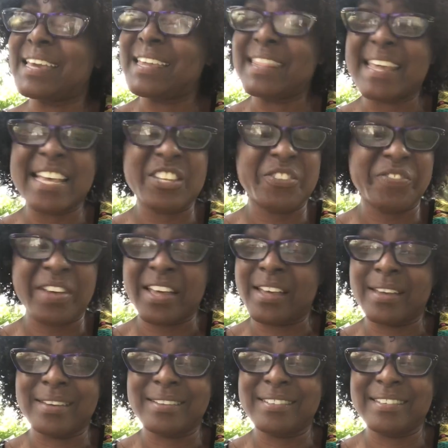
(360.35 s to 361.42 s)
and that's
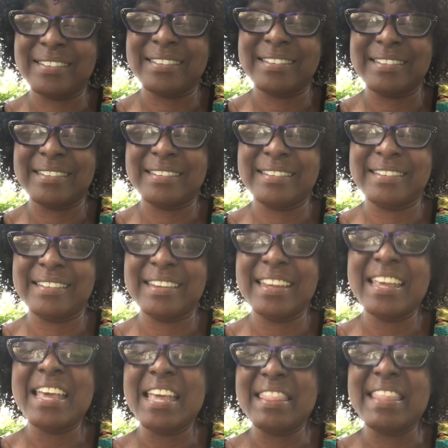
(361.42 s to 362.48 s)
fine.
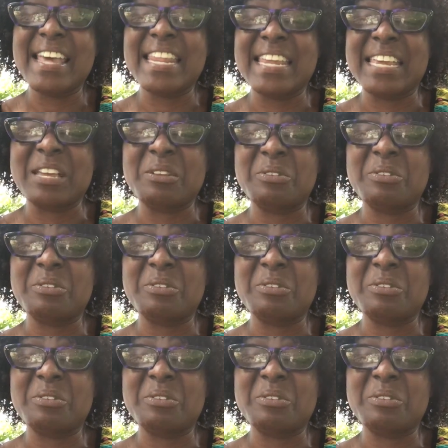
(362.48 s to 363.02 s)
That is.